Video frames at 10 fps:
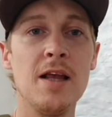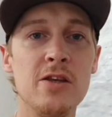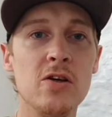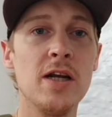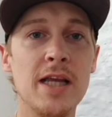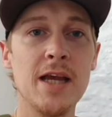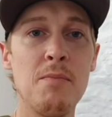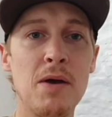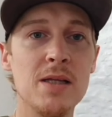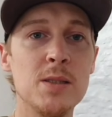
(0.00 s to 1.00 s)
and you're going to
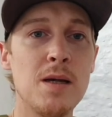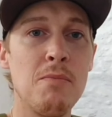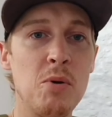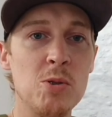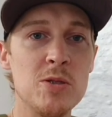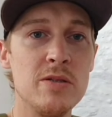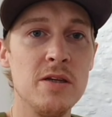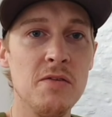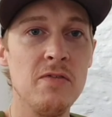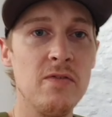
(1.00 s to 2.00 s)
get back to that
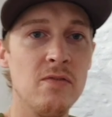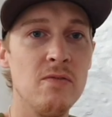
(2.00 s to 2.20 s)
positive.